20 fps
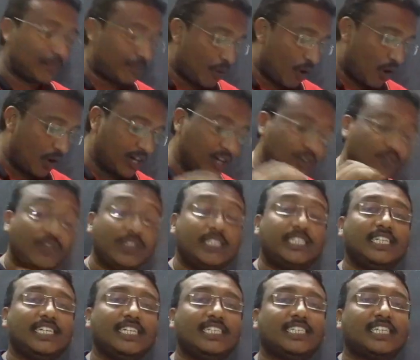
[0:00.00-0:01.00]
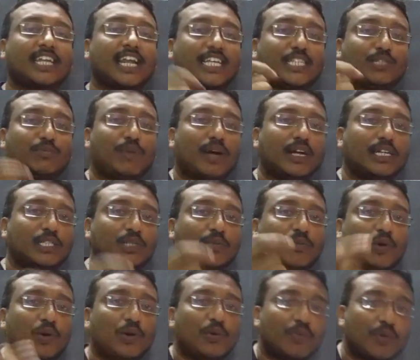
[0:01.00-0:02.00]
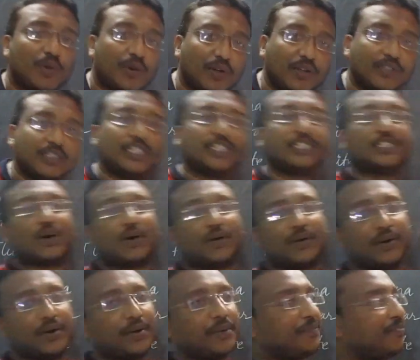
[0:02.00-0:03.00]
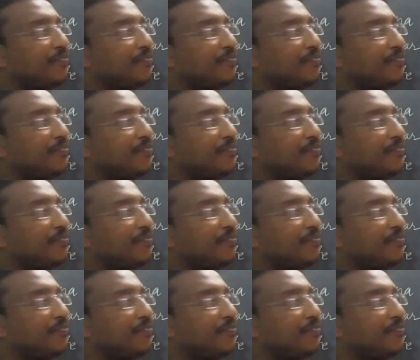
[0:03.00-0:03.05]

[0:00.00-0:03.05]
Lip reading: part which is responsible to produce the sound,